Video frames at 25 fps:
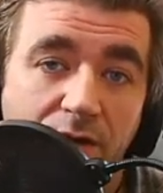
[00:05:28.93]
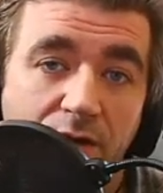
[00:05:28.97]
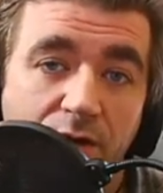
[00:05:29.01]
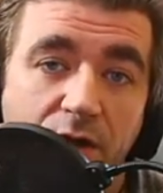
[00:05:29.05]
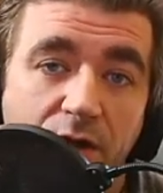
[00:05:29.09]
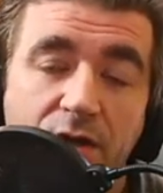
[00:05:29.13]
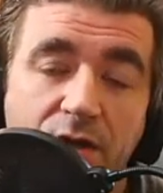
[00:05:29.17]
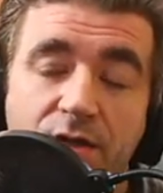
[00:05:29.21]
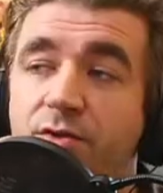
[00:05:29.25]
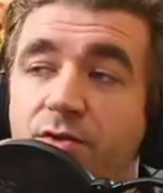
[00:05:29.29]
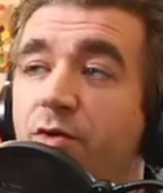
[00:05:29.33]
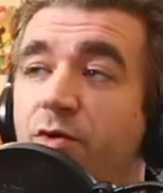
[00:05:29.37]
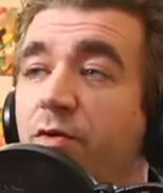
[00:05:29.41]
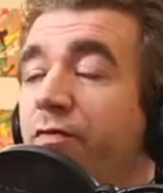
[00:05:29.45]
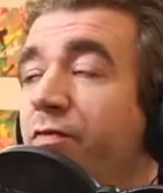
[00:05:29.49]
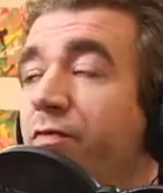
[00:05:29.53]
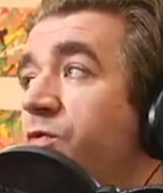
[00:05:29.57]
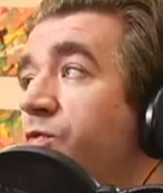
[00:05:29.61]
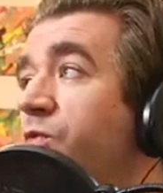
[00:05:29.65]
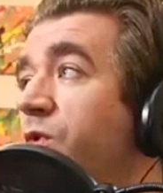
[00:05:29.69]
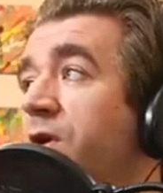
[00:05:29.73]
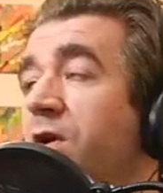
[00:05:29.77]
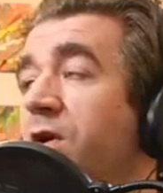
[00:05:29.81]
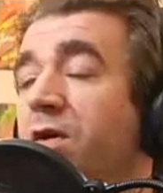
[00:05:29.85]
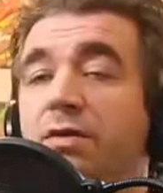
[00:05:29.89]
Okay, so if
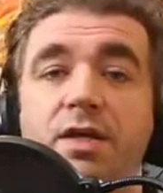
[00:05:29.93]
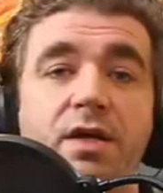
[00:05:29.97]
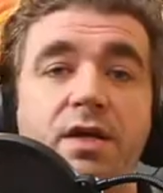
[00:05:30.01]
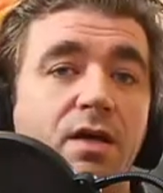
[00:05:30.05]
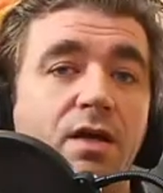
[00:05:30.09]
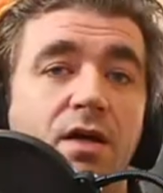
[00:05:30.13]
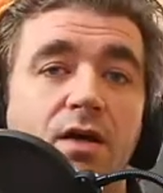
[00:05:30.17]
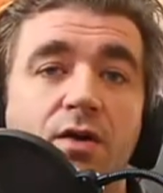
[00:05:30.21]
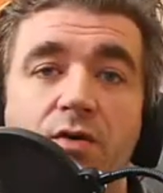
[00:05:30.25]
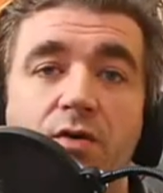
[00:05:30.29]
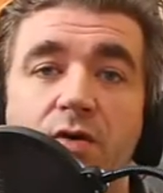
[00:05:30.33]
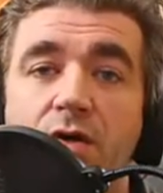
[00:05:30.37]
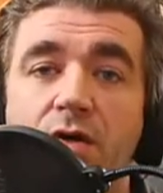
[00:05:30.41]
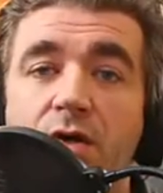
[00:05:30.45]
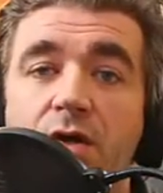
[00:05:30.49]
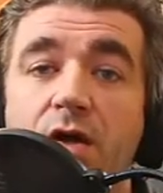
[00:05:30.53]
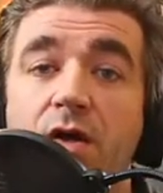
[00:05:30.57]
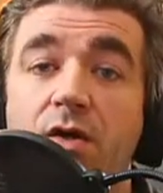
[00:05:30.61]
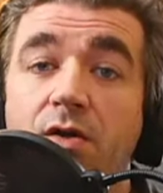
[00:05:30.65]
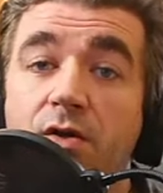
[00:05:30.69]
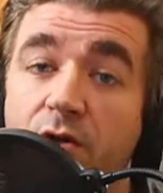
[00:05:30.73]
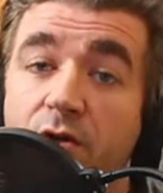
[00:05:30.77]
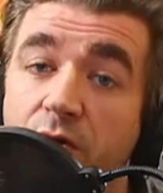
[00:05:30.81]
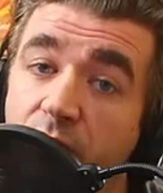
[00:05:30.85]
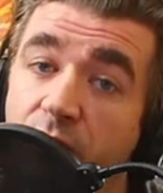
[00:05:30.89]
you want to take out
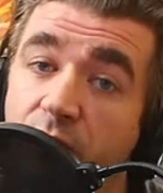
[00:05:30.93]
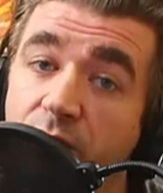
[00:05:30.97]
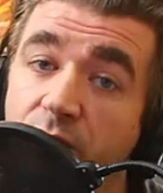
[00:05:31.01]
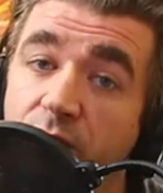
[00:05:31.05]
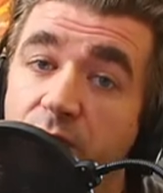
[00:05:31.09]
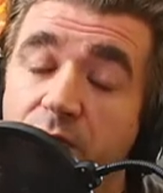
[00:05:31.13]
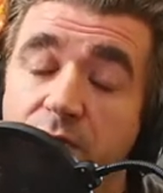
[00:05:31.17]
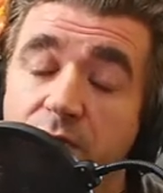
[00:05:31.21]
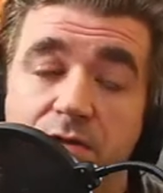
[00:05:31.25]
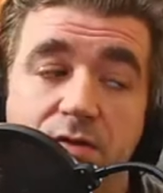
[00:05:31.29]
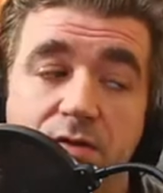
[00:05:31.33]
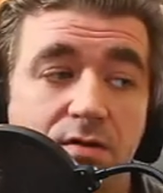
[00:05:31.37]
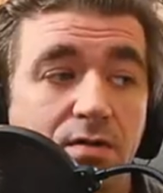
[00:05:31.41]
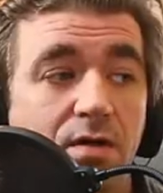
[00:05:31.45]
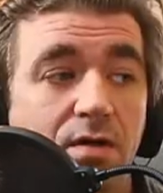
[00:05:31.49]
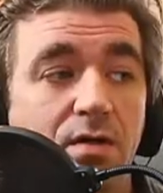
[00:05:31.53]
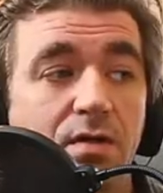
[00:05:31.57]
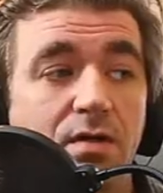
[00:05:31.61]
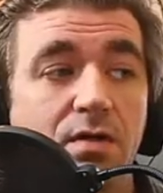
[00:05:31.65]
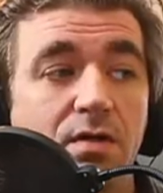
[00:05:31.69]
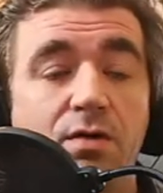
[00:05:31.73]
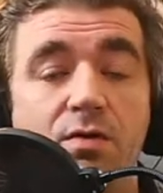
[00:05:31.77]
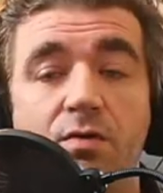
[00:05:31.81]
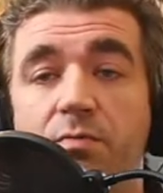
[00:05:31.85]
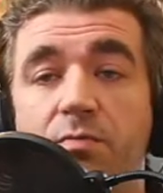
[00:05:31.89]
a loan to
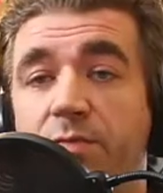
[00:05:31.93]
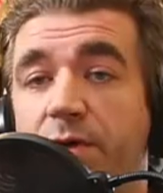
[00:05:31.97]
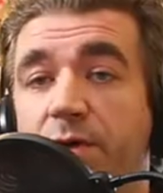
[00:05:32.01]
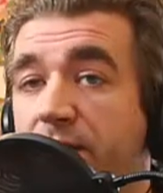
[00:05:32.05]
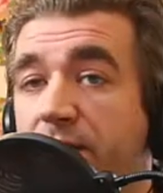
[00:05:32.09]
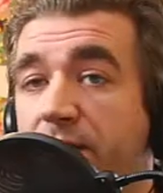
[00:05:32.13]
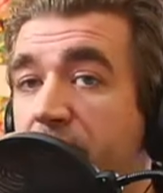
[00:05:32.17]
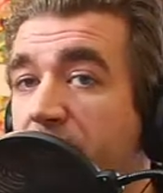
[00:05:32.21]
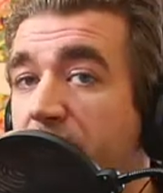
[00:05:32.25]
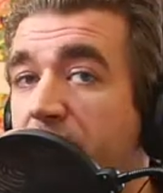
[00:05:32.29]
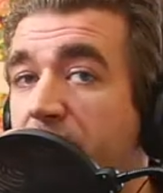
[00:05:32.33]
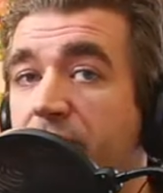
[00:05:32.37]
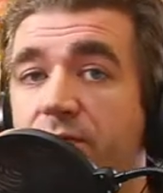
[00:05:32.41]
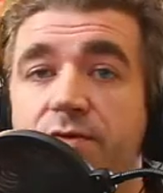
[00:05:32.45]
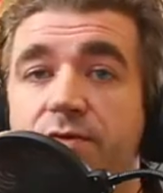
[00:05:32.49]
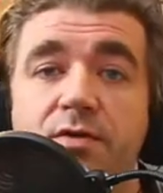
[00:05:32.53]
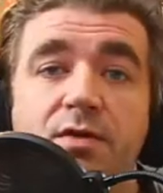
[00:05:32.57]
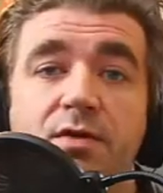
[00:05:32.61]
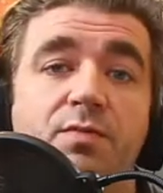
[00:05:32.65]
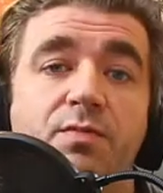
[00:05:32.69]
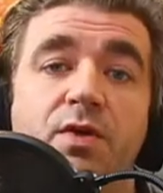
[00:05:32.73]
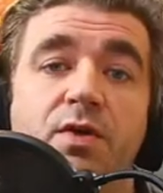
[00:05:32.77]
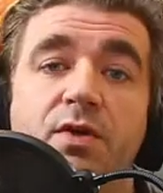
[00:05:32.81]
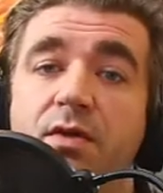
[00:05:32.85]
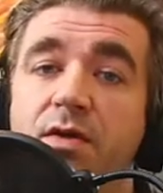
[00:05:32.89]
start a new business or
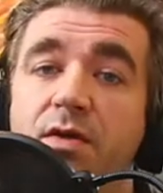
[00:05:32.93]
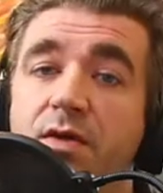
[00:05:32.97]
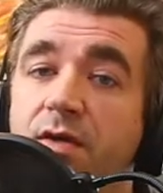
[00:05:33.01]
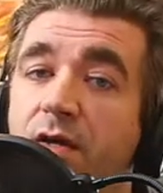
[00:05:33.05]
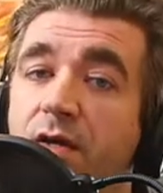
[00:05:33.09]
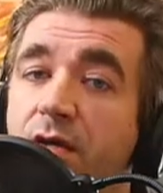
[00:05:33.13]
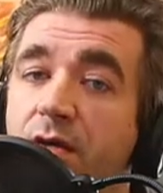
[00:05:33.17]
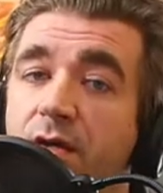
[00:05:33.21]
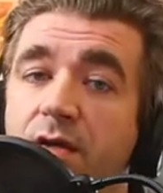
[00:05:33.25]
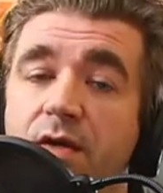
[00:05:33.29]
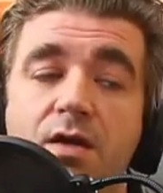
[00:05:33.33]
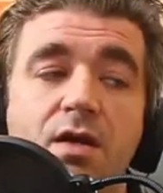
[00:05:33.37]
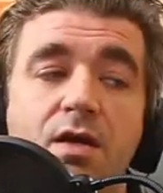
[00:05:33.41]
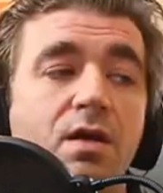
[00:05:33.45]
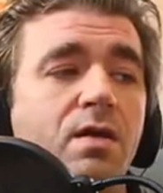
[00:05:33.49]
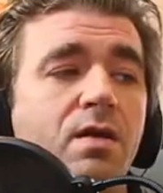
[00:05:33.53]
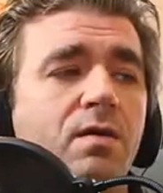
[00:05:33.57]
something like that,